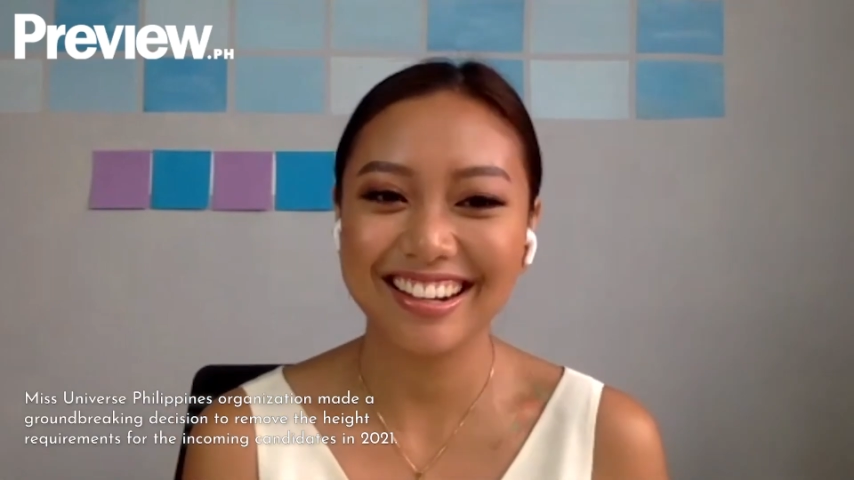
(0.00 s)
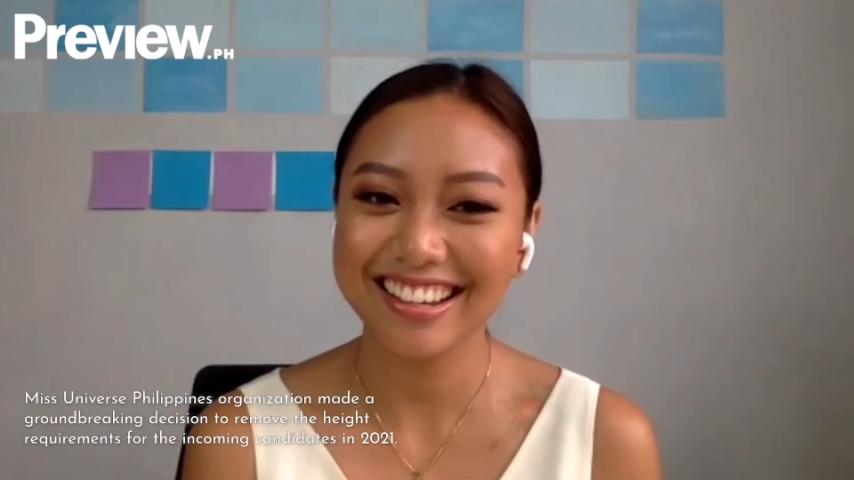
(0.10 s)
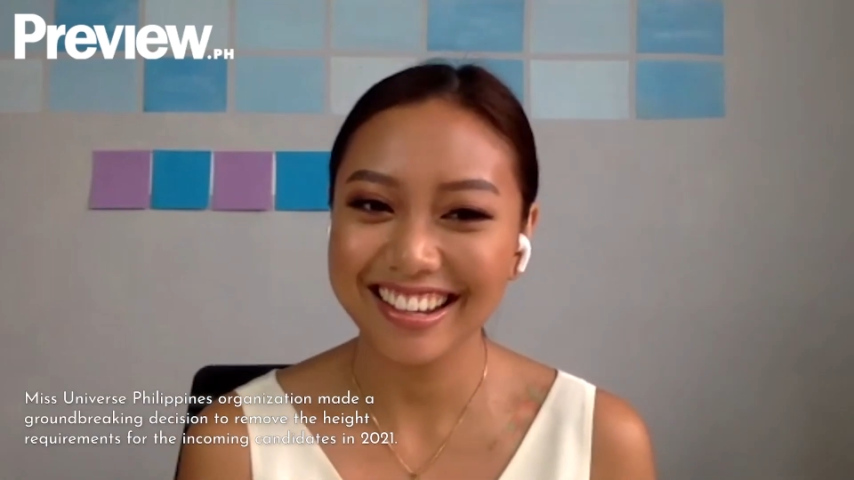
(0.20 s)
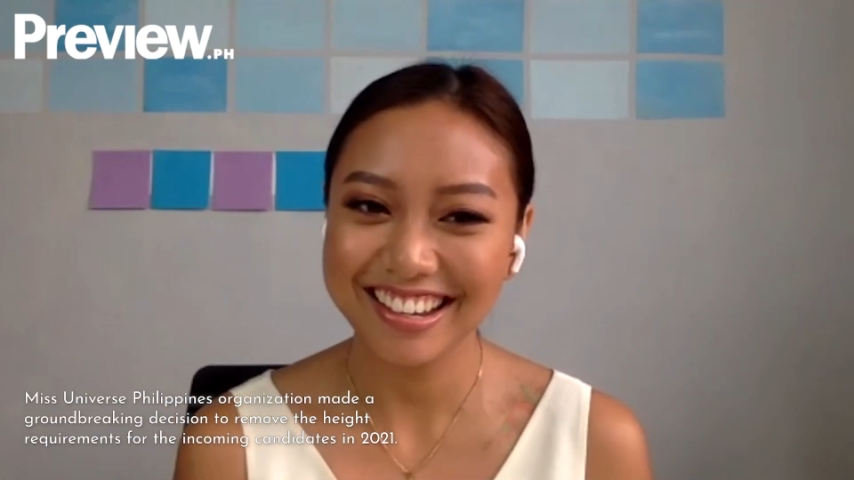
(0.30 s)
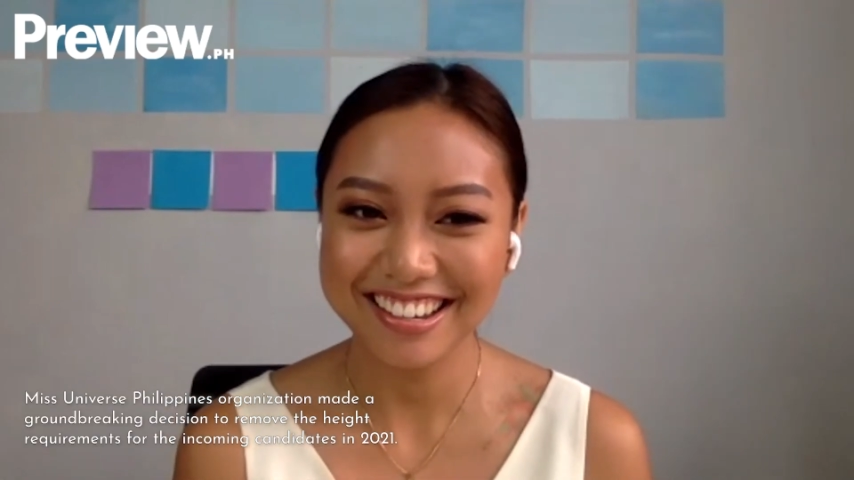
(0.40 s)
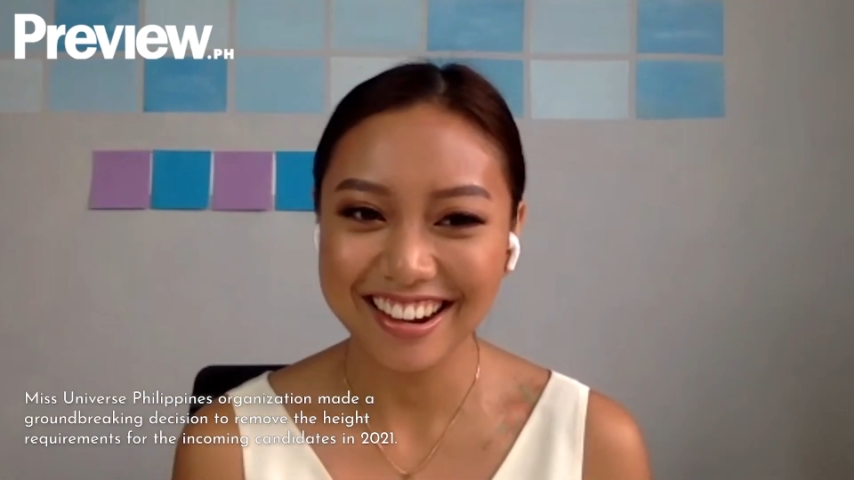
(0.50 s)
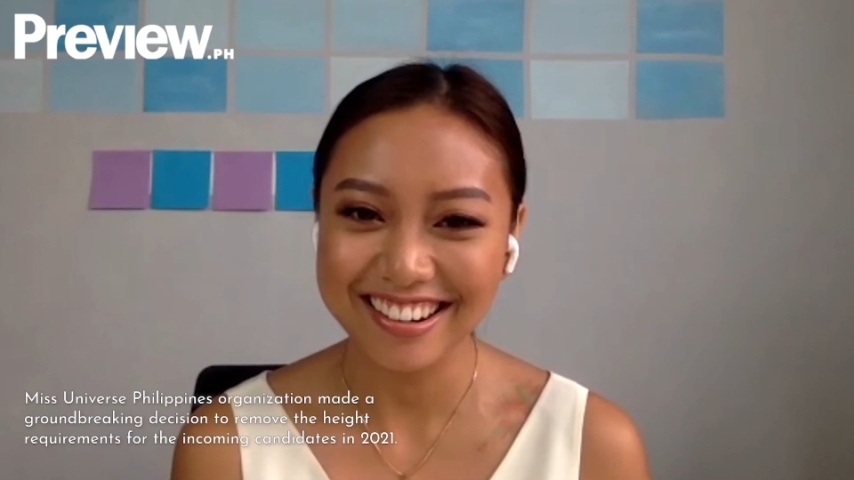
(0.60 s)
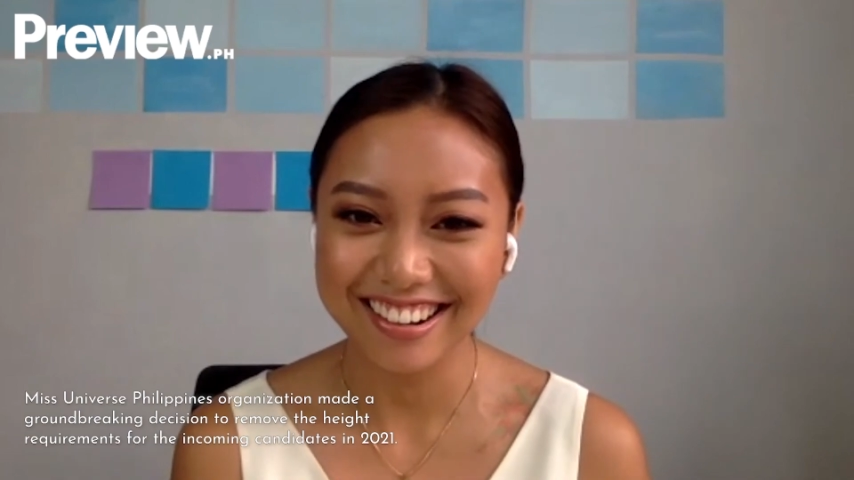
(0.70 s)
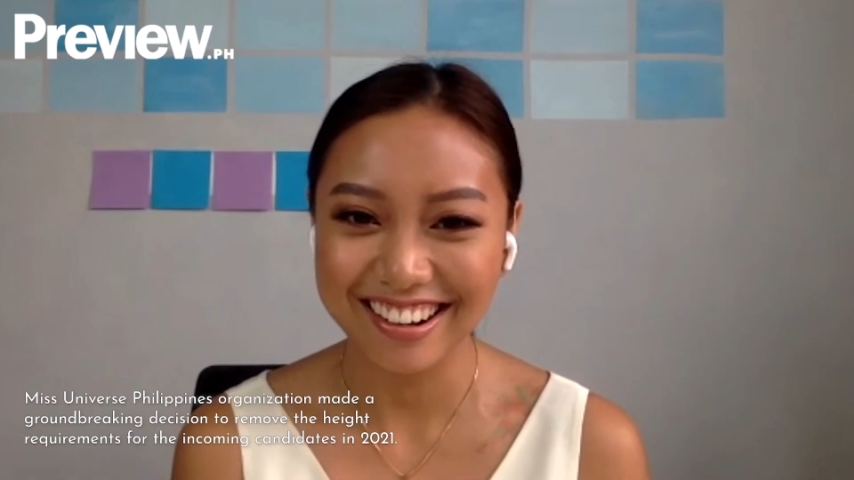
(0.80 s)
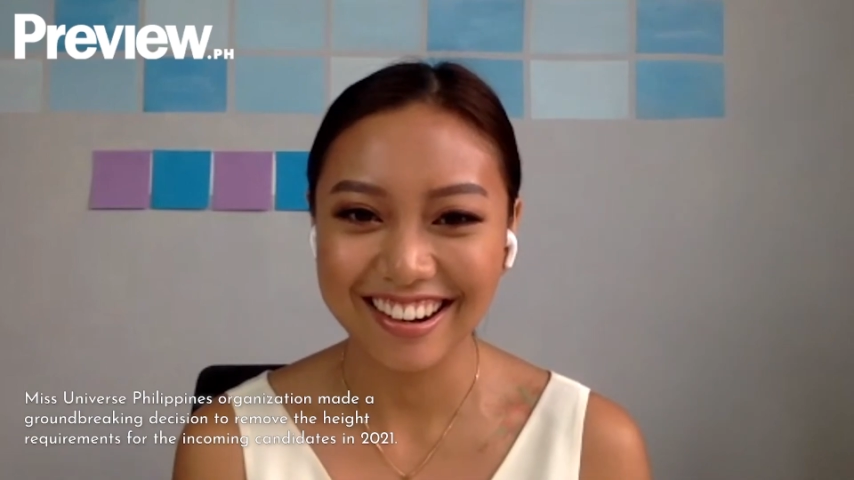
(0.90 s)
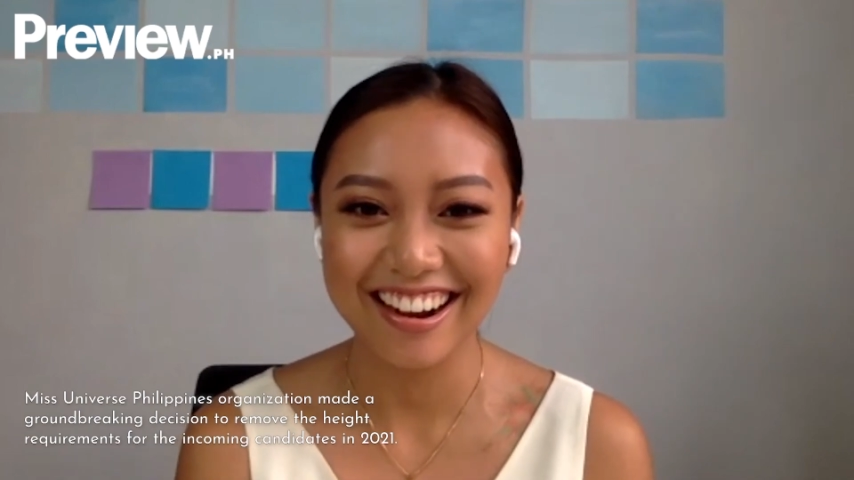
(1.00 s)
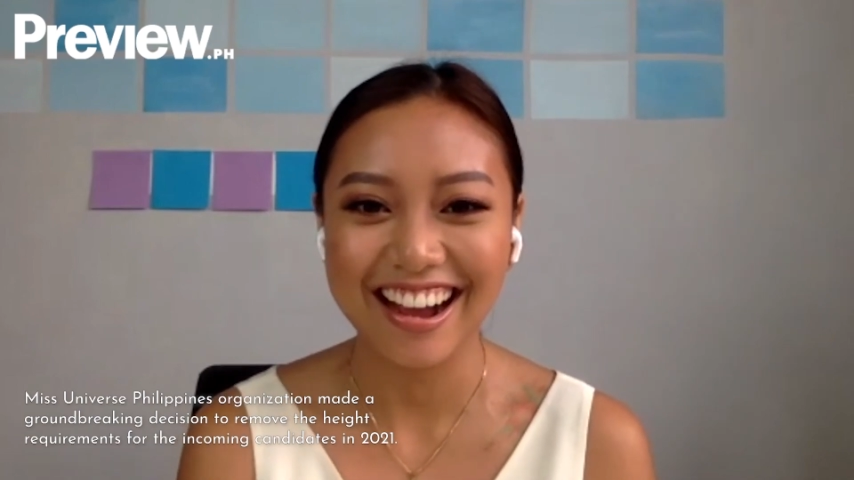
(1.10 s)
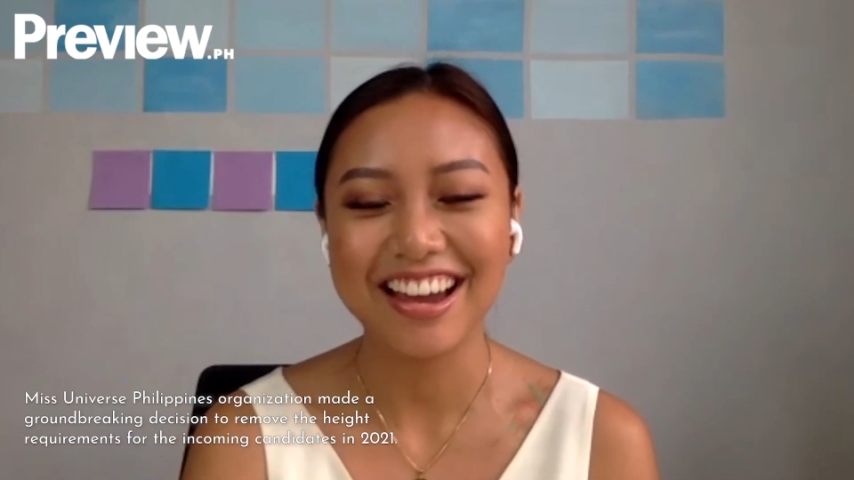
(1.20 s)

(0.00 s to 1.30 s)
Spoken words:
getting any younger.